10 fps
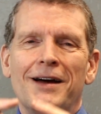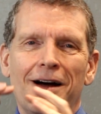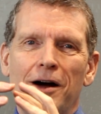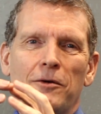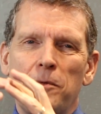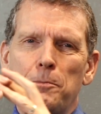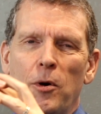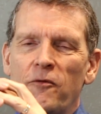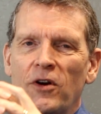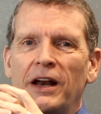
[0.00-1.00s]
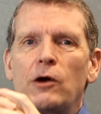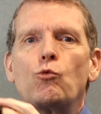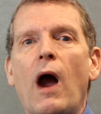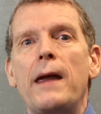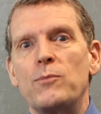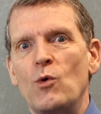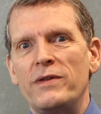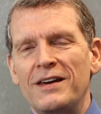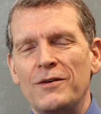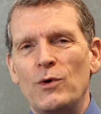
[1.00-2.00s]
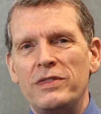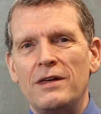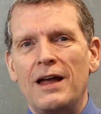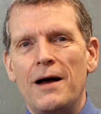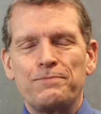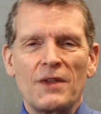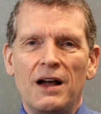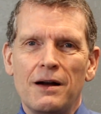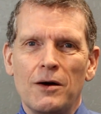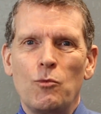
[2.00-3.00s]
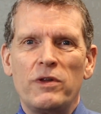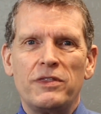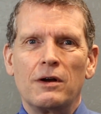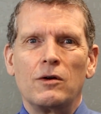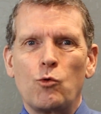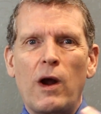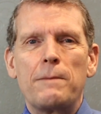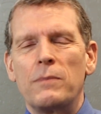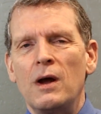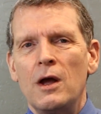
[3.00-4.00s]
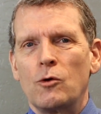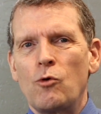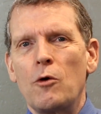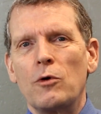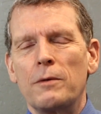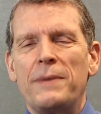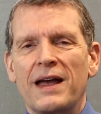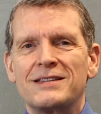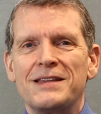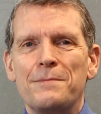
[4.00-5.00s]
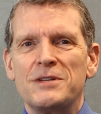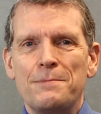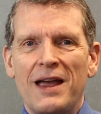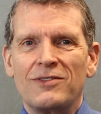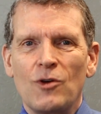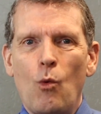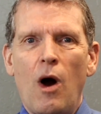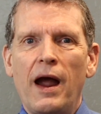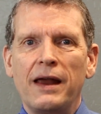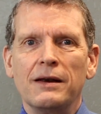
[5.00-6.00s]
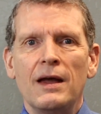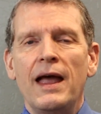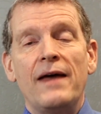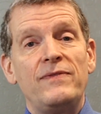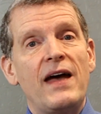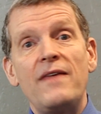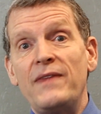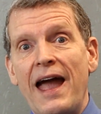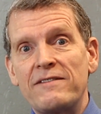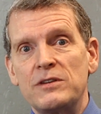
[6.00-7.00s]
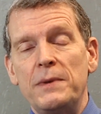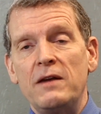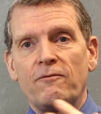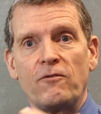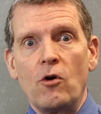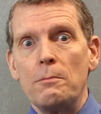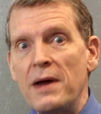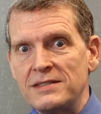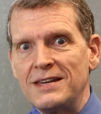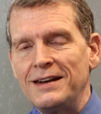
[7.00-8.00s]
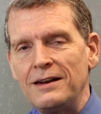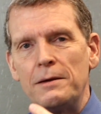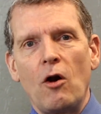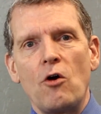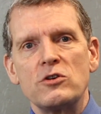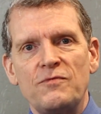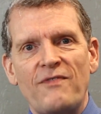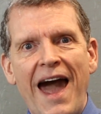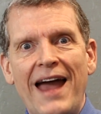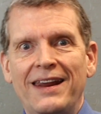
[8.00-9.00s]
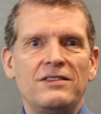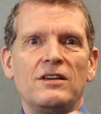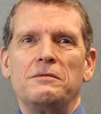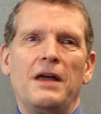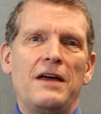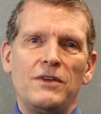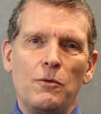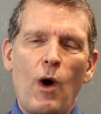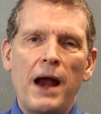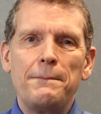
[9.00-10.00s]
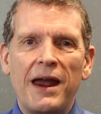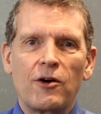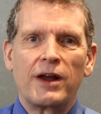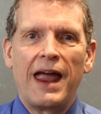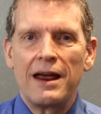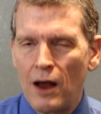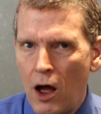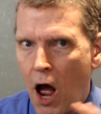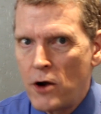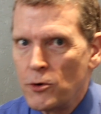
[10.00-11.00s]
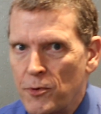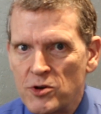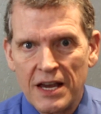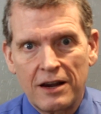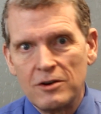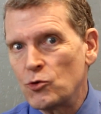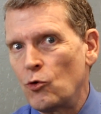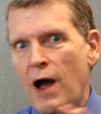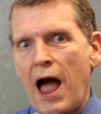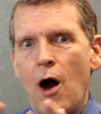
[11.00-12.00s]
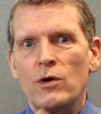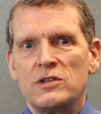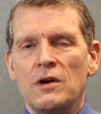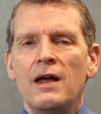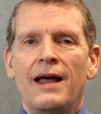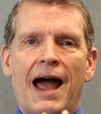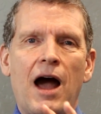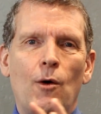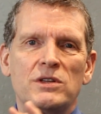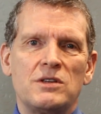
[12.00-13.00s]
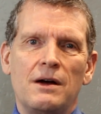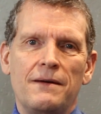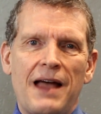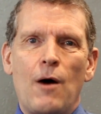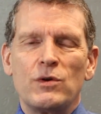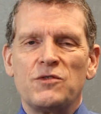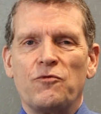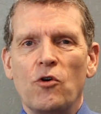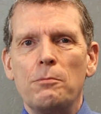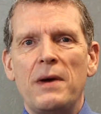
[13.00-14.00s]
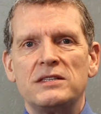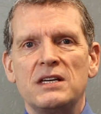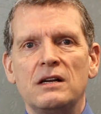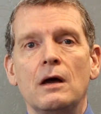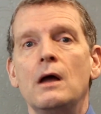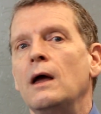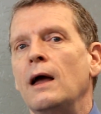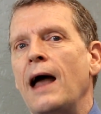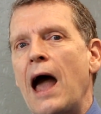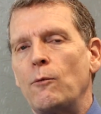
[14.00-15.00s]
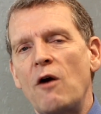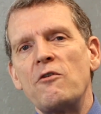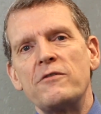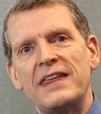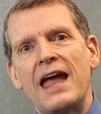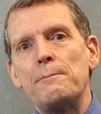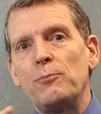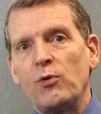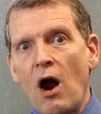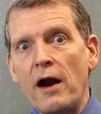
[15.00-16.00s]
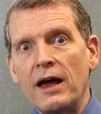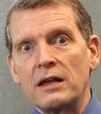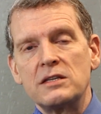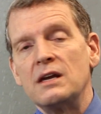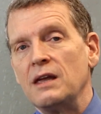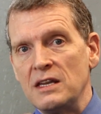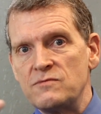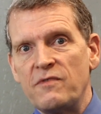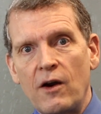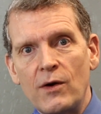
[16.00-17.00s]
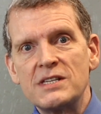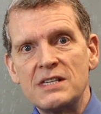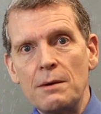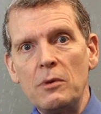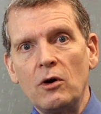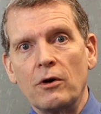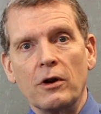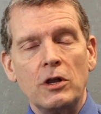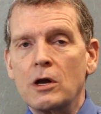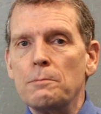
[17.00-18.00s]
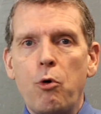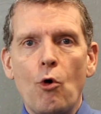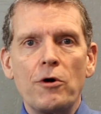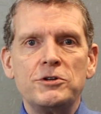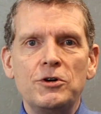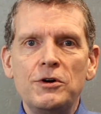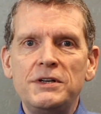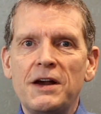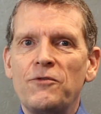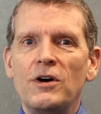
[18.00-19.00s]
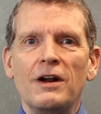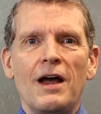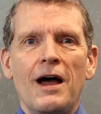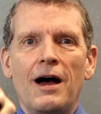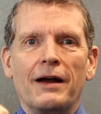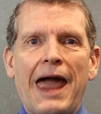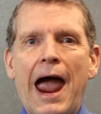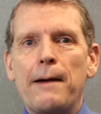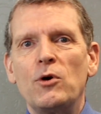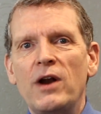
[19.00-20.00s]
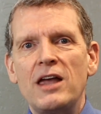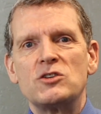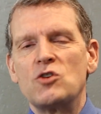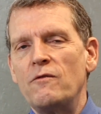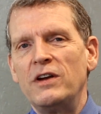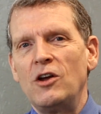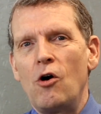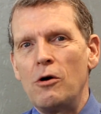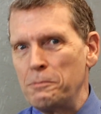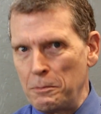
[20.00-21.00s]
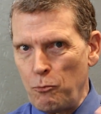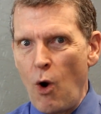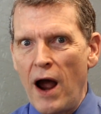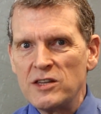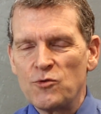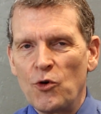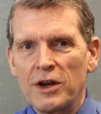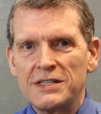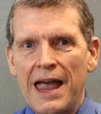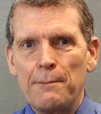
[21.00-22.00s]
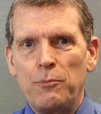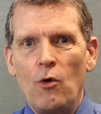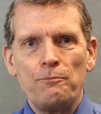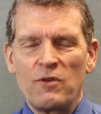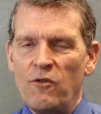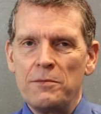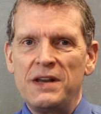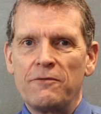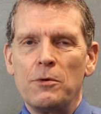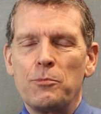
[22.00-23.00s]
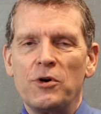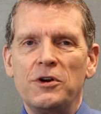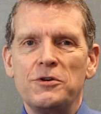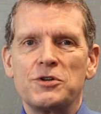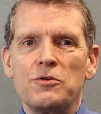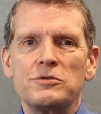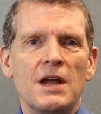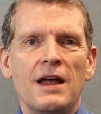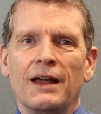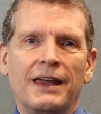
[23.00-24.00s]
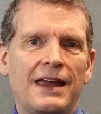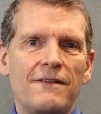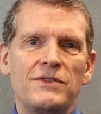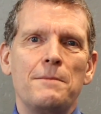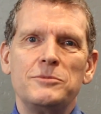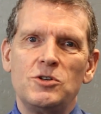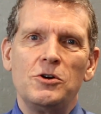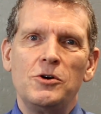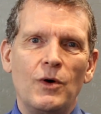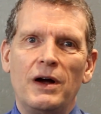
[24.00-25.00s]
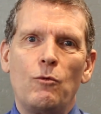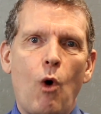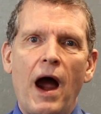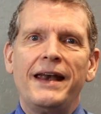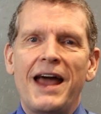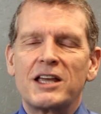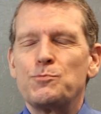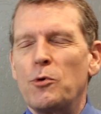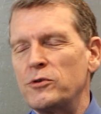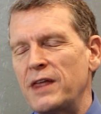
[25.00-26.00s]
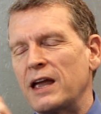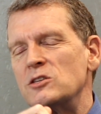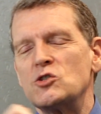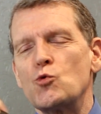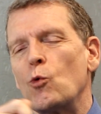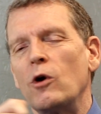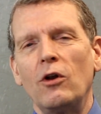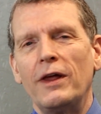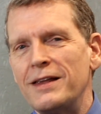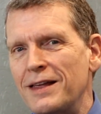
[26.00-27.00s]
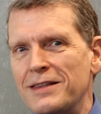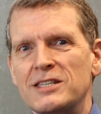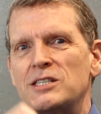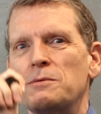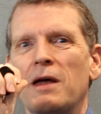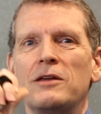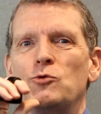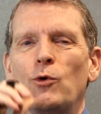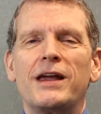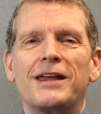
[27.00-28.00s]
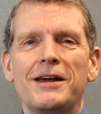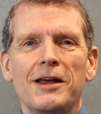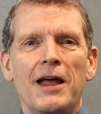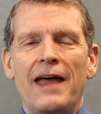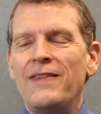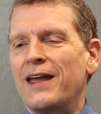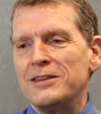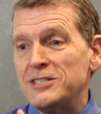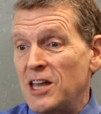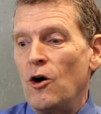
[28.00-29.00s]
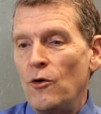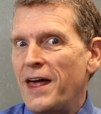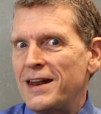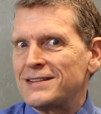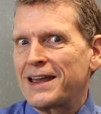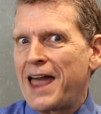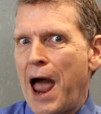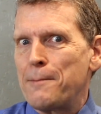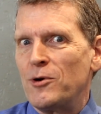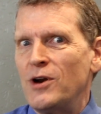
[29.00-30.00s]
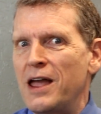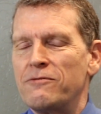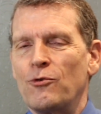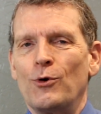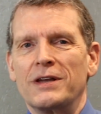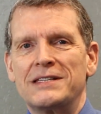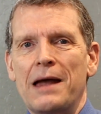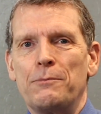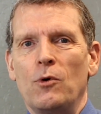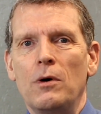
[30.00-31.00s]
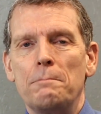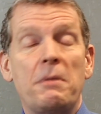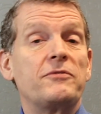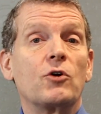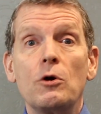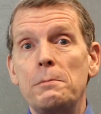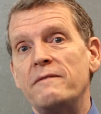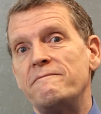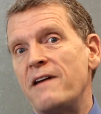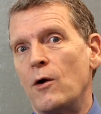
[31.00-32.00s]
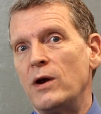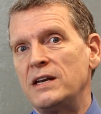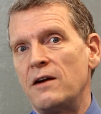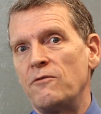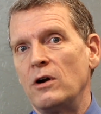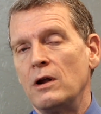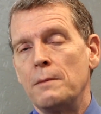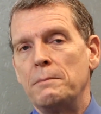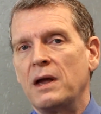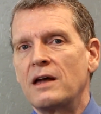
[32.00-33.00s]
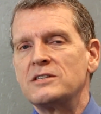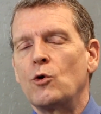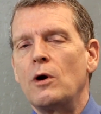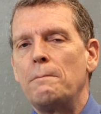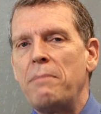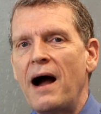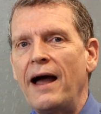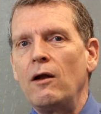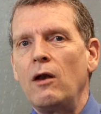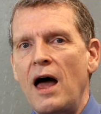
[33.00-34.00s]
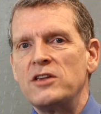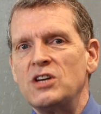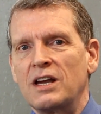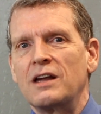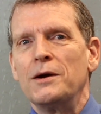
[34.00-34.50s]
ripe when the grape grower picks them to make the wine. And then they have to be fermented in a large vat, and the winemaker can't 100% control how it's fermented. However, the end product is very similar. You can pour two different Cabernet Sauvignon wines, for example, from different producers, give them to a wine expert. They can swirl it and drink it, and they can tell that it's a Cabernet, for example. But they're going to be very different because they're a biologic